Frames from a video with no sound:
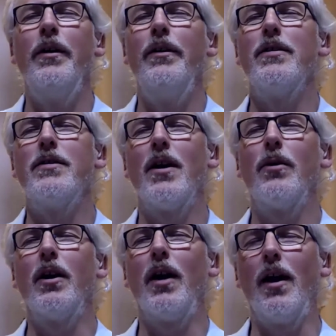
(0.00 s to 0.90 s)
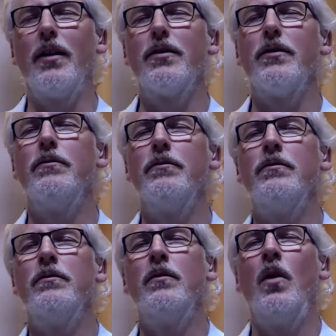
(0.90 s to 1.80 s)
It's how I can get
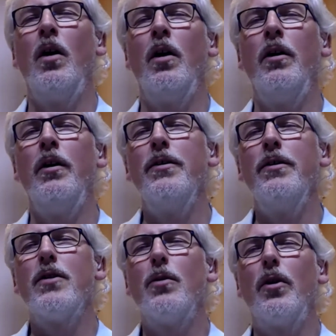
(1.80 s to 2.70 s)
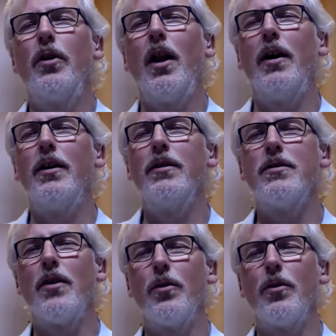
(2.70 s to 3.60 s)
somewhere on the lines
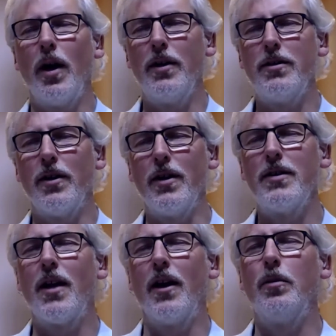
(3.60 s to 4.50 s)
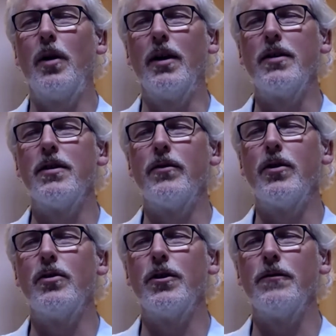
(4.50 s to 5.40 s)
on the way to this kind of place in the
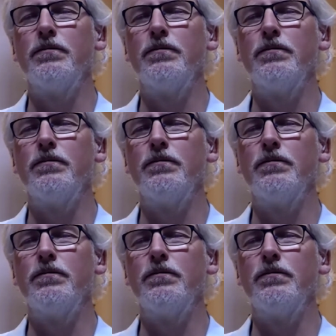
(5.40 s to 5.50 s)
future.